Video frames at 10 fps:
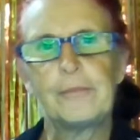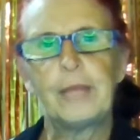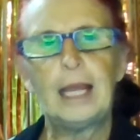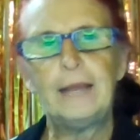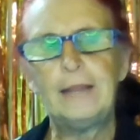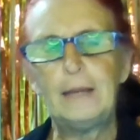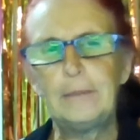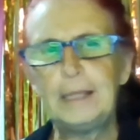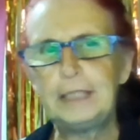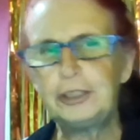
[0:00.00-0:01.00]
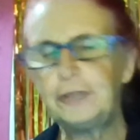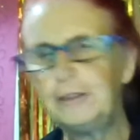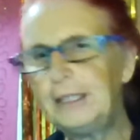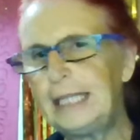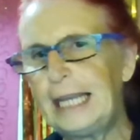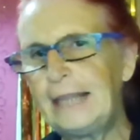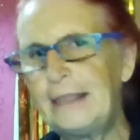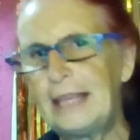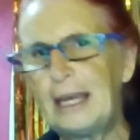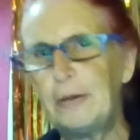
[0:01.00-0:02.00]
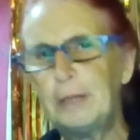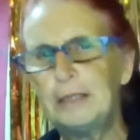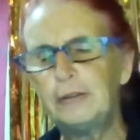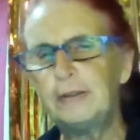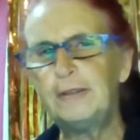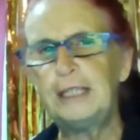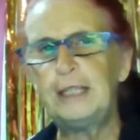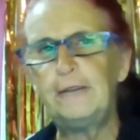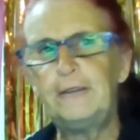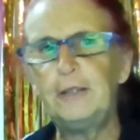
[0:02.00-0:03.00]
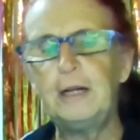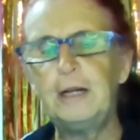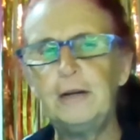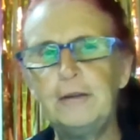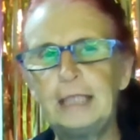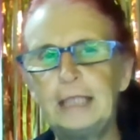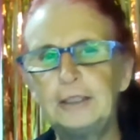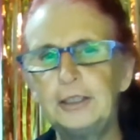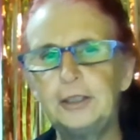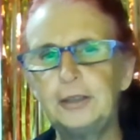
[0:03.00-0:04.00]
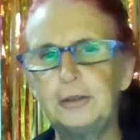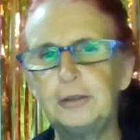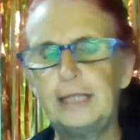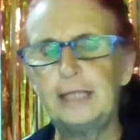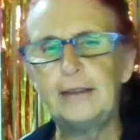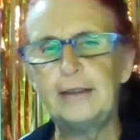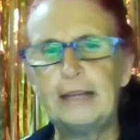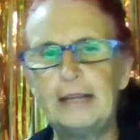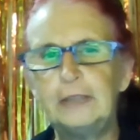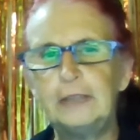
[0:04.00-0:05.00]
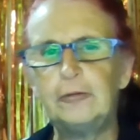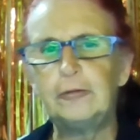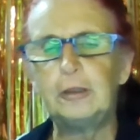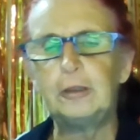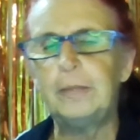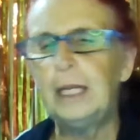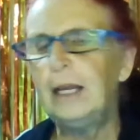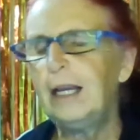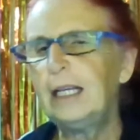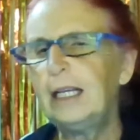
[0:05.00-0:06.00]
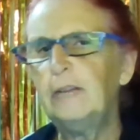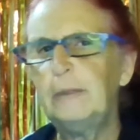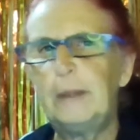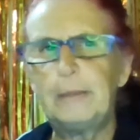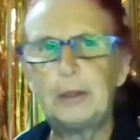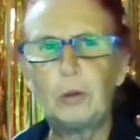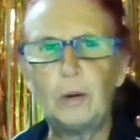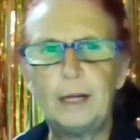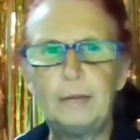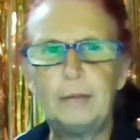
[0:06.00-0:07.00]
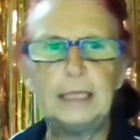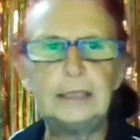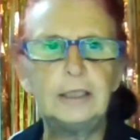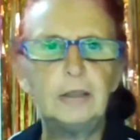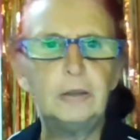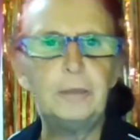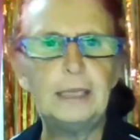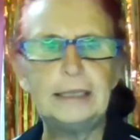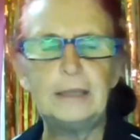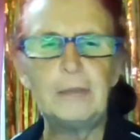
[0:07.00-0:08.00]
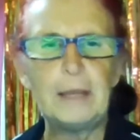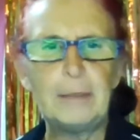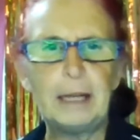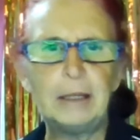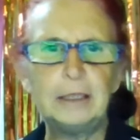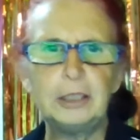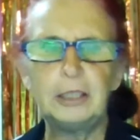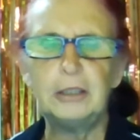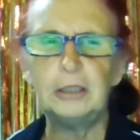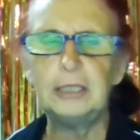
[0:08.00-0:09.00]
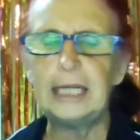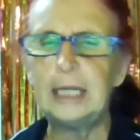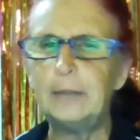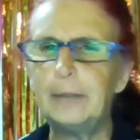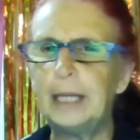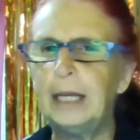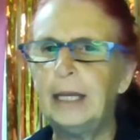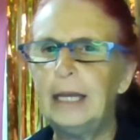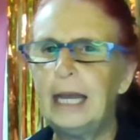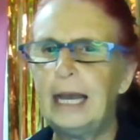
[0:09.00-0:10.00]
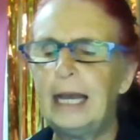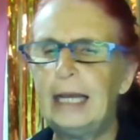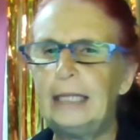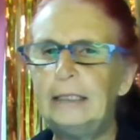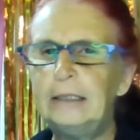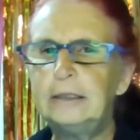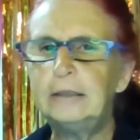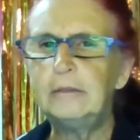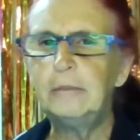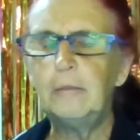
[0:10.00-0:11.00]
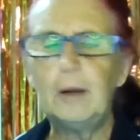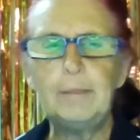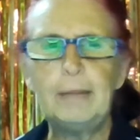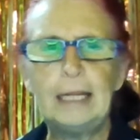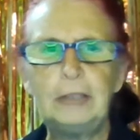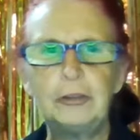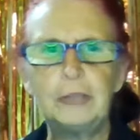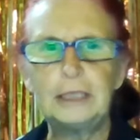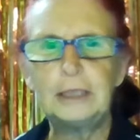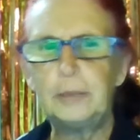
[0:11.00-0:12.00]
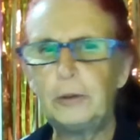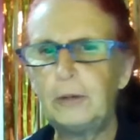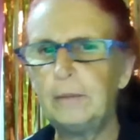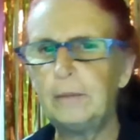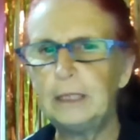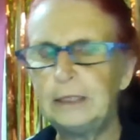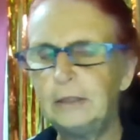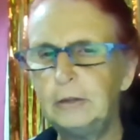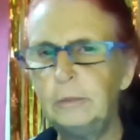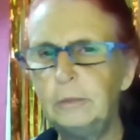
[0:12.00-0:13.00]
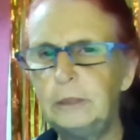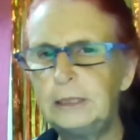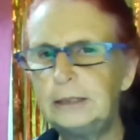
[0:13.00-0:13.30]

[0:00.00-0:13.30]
And that picture at the end there, I wonder if any of you know that story that's from. I can't remember quite what it's called, but it's something about a turnip, and one man tries to pull up this enormous